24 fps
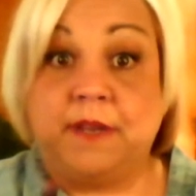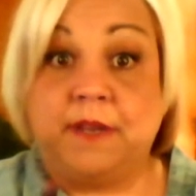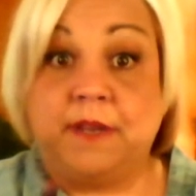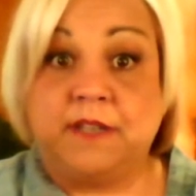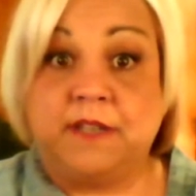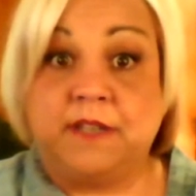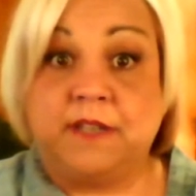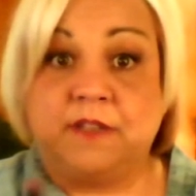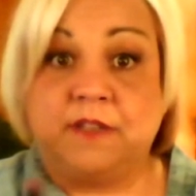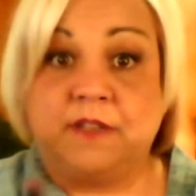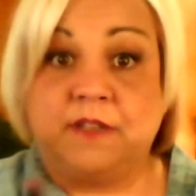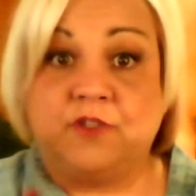
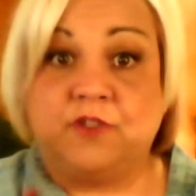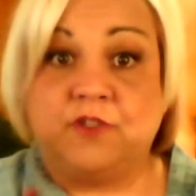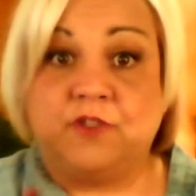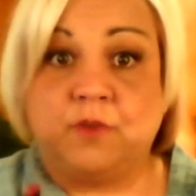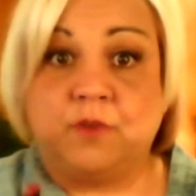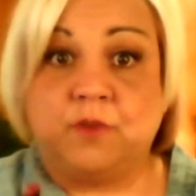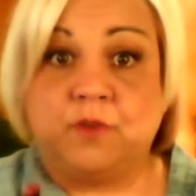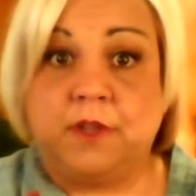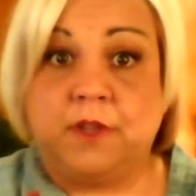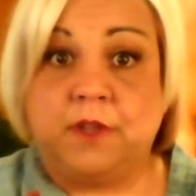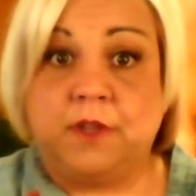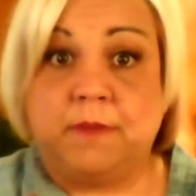isn't just
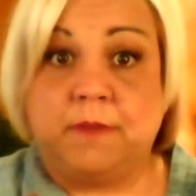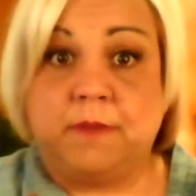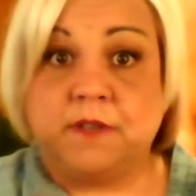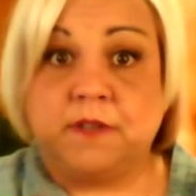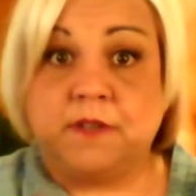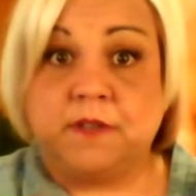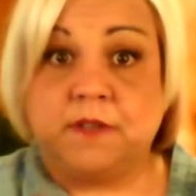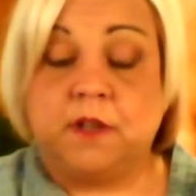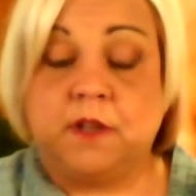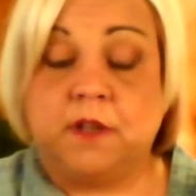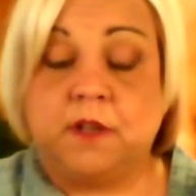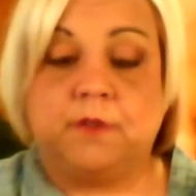really the best
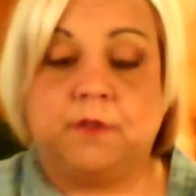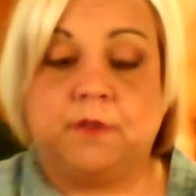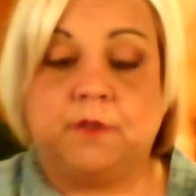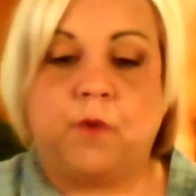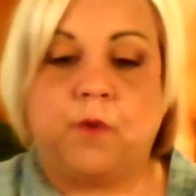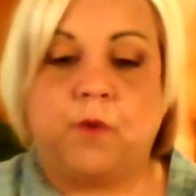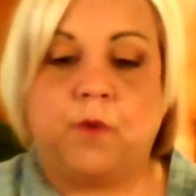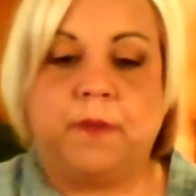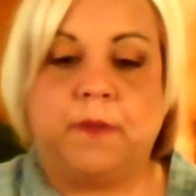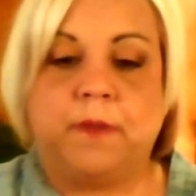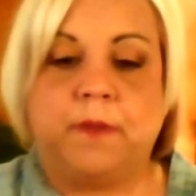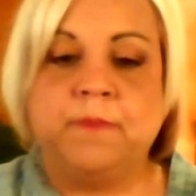color for
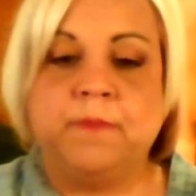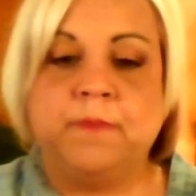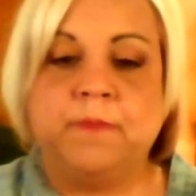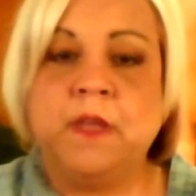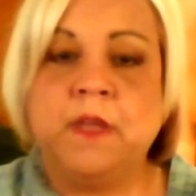me,